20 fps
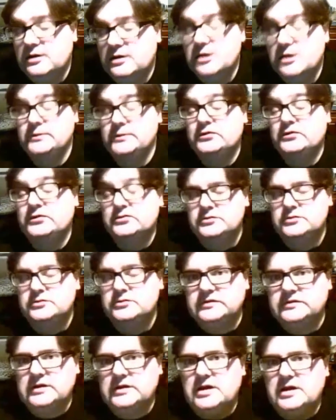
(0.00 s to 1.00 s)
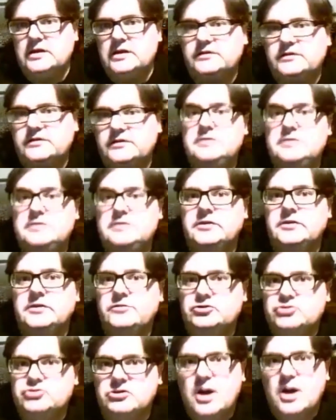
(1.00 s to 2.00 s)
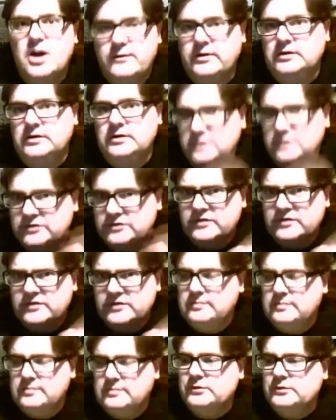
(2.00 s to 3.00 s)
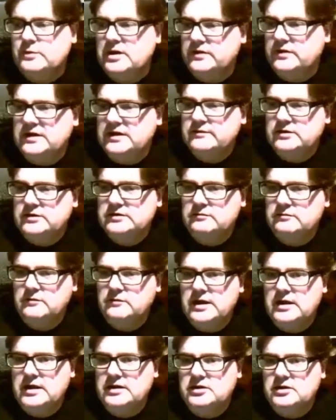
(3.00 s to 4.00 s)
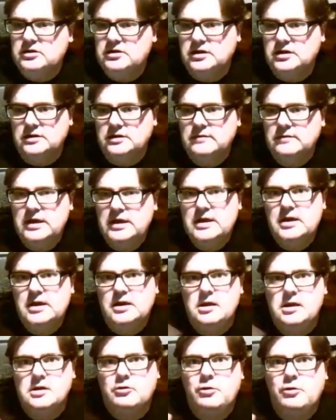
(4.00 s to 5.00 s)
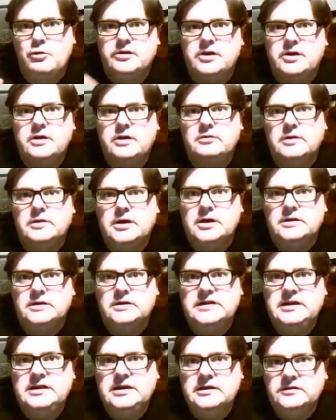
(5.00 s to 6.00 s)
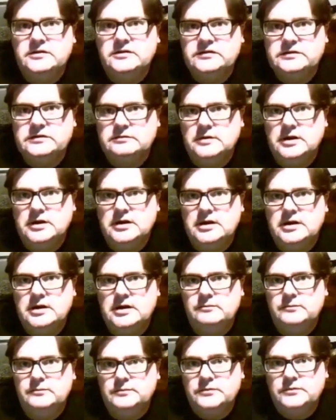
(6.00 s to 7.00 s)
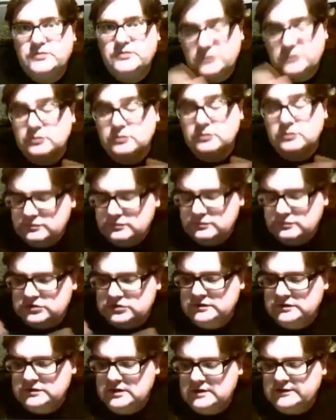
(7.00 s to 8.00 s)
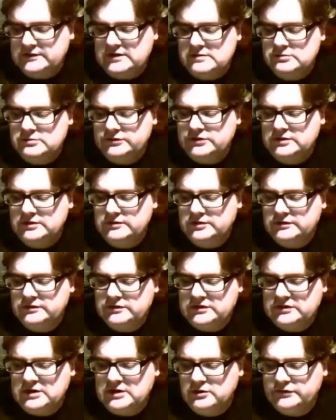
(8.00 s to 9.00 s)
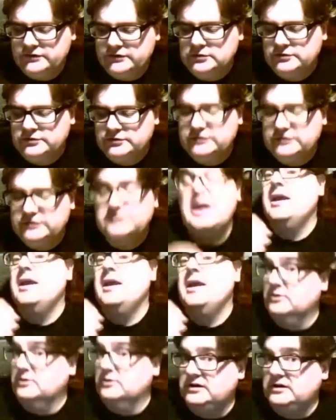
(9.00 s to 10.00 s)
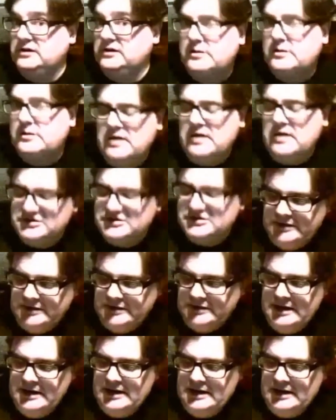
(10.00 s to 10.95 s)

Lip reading: open source SQL Server driver, I suppose is the best way to think of it, where you can query TDS sources, which is SQL Server style sources, including SQL Azure,